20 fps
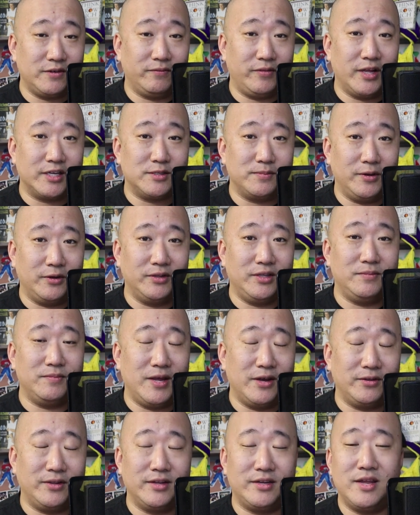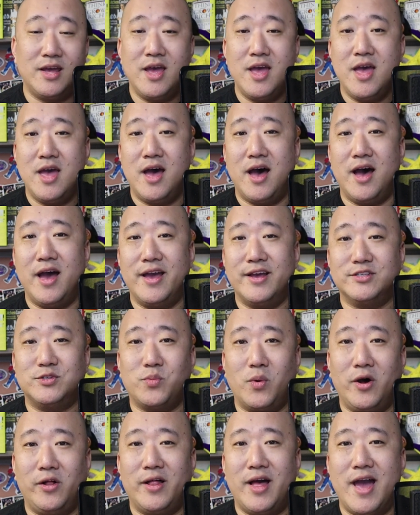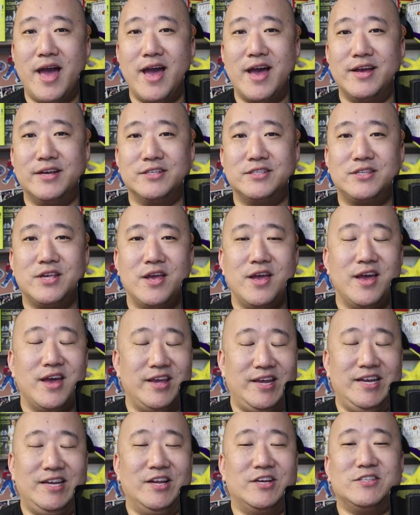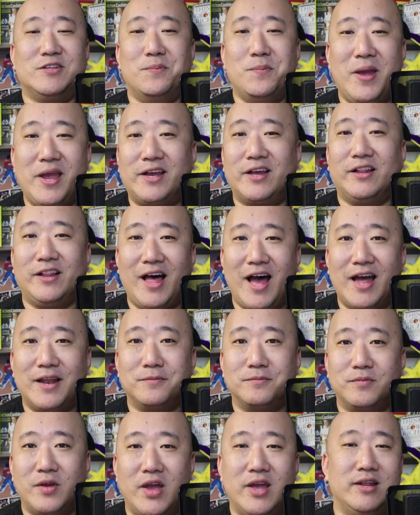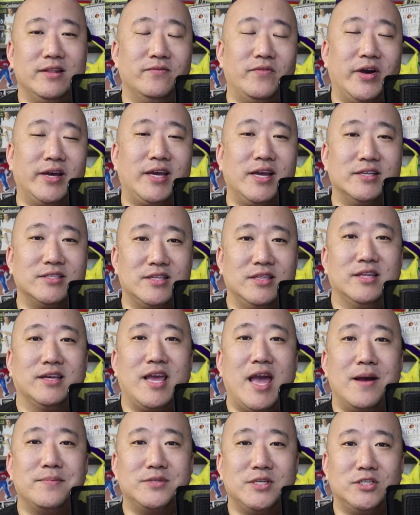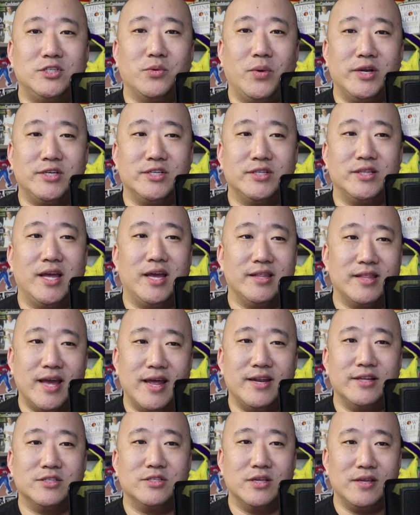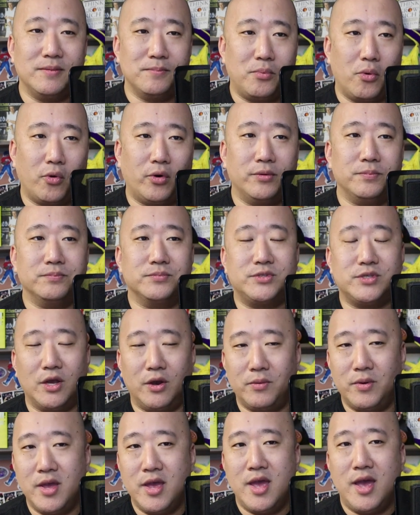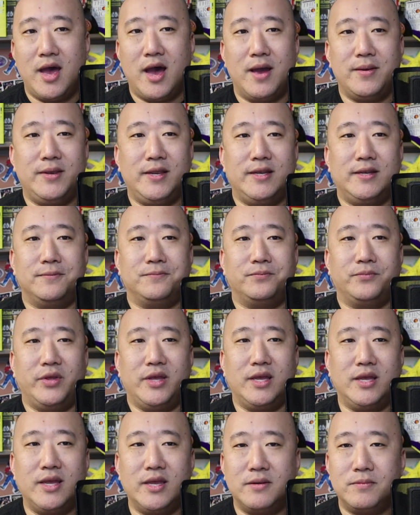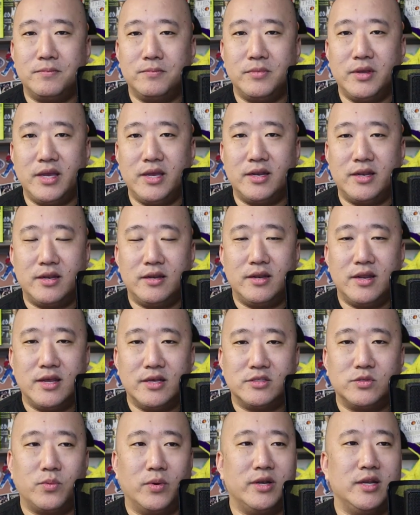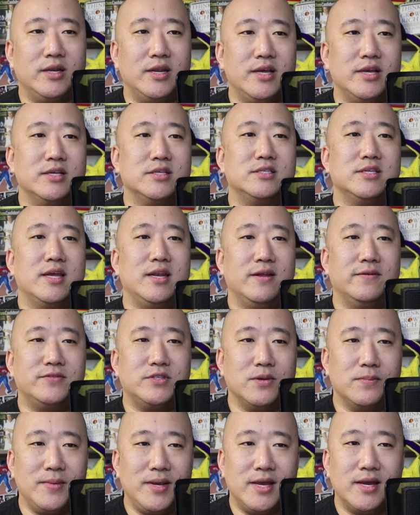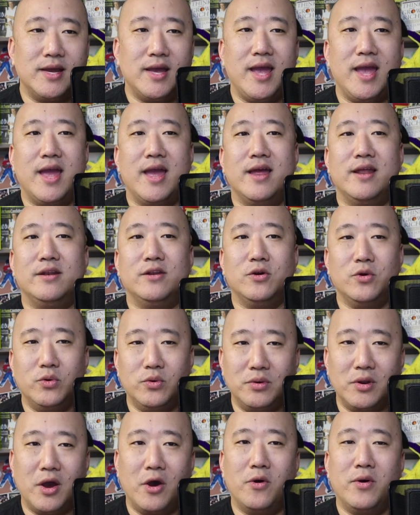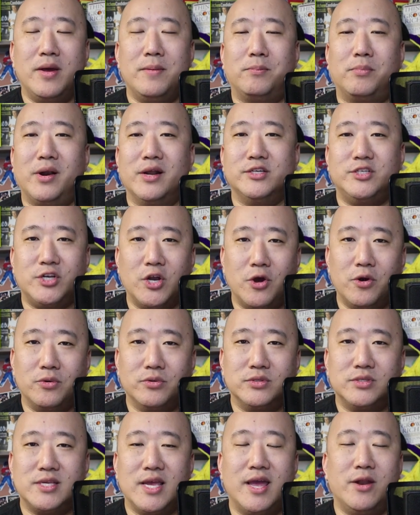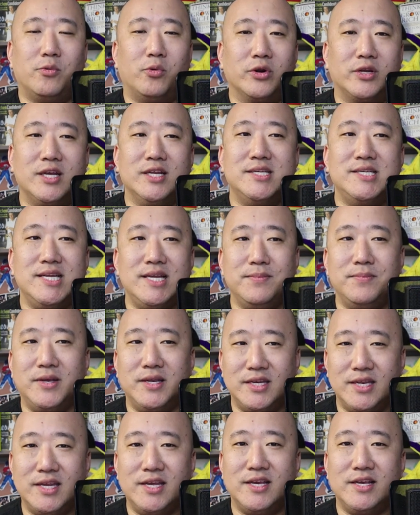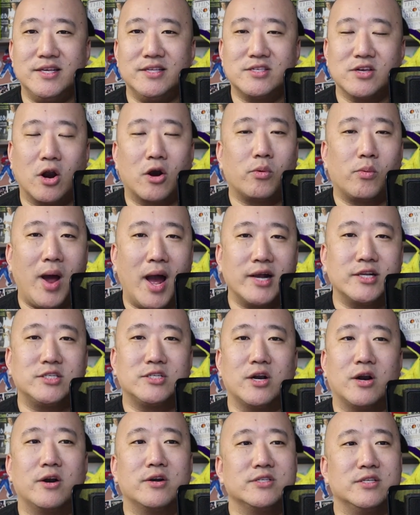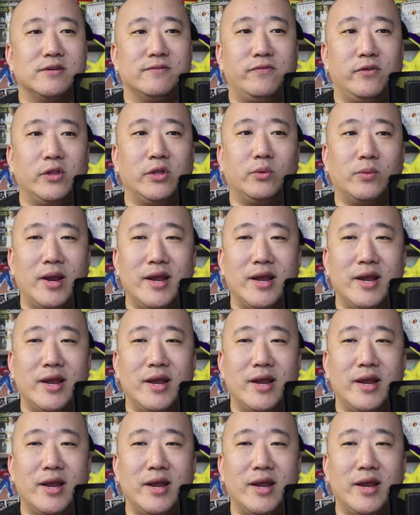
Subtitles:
flexibility, nailed it, as well as he doesn't make a lot. And Vikings in the cap situation, that is important. So, I mean, it is what it is. And if Samia and Udo and Brett Jones and rookie TBDs are rock stars and fully